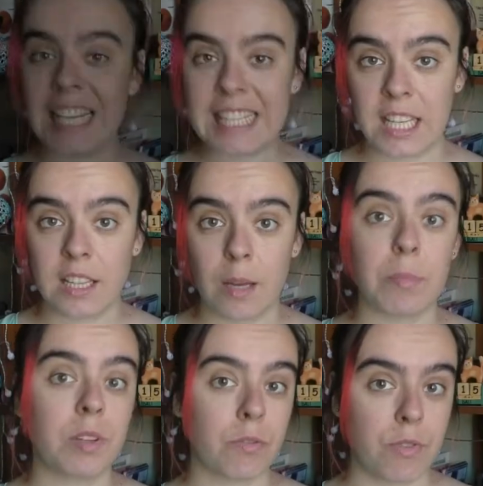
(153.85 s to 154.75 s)
Idea
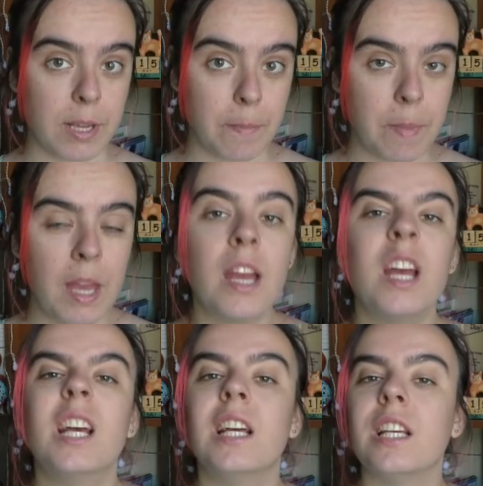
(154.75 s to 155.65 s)
number three.
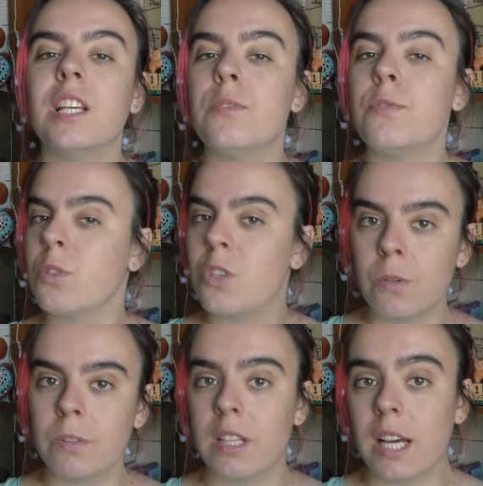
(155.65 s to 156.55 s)
If you
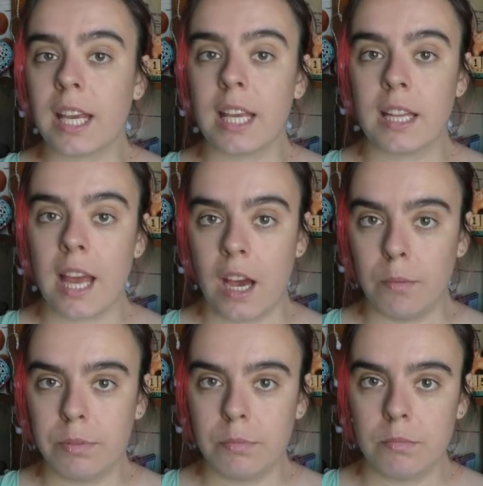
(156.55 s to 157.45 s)
don't like an
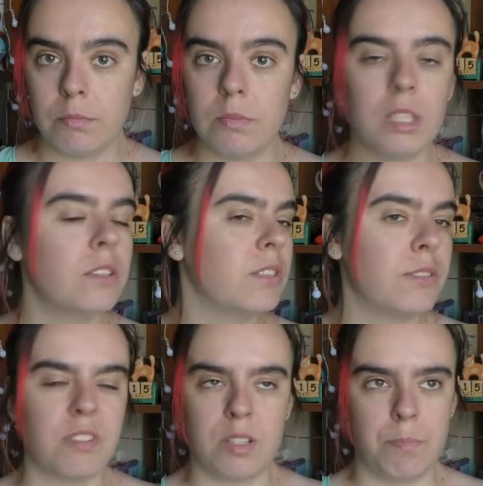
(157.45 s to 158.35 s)
app, even
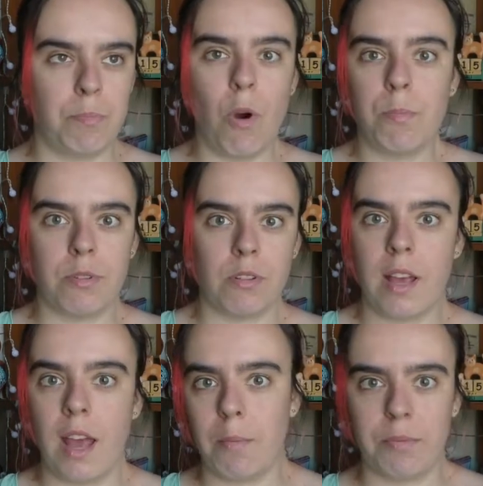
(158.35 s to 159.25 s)
if it's a popular
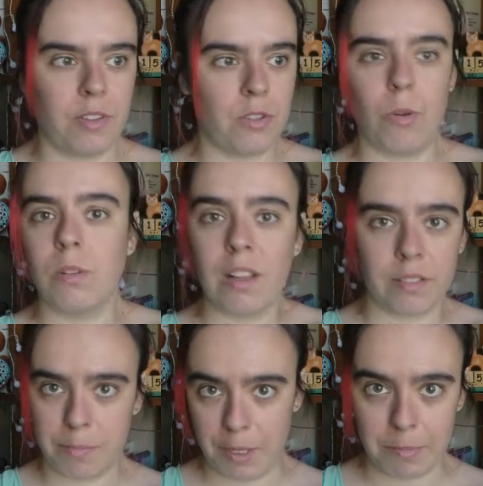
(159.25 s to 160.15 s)
app that all
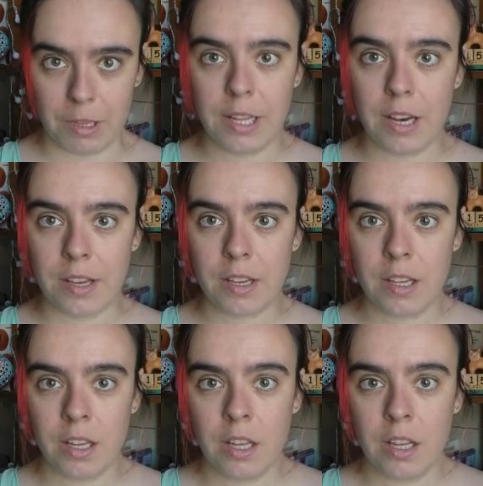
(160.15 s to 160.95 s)
other people like,